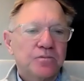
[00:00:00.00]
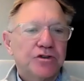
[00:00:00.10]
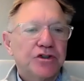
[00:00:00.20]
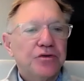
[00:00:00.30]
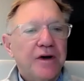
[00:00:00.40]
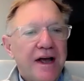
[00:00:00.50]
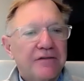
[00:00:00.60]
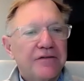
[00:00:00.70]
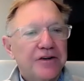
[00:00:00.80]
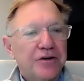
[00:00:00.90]
So you
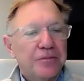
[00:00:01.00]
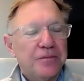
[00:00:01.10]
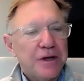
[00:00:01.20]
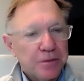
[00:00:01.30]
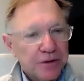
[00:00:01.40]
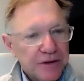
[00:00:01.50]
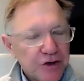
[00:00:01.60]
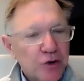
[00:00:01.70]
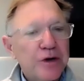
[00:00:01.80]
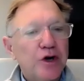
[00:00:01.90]
have your people,
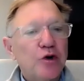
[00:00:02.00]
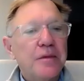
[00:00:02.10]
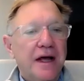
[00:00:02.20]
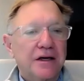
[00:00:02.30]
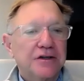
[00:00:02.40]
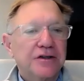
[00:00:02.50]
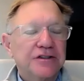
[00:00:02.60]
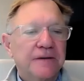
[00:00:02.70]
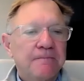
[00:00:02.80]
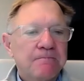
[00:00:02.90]
even your middle
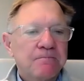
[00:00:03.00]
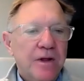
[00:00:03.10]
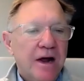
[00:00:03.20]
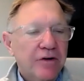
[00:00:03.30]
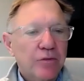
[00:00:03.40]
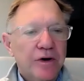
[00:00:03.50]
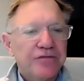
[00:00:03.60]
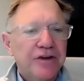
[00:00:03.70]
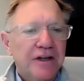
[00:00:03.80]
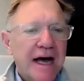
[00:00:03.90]
managers, everyone
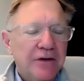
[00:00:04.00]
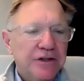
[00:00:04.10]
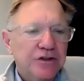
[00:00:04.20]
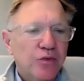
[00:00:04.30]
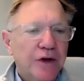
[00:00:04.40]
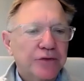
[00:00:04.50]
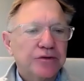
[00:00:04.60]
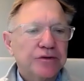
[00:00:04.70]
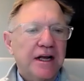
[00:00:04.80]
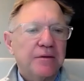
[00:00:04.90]
fill out this 1
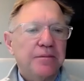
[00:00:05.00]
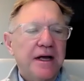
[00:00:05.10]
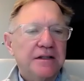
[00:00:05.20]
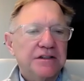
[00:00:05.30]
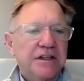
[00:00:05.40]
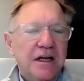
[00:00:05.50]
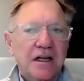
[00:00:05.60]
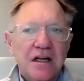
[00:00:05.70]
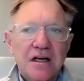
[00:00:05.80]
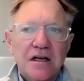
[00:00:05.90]
through 10 pain scale.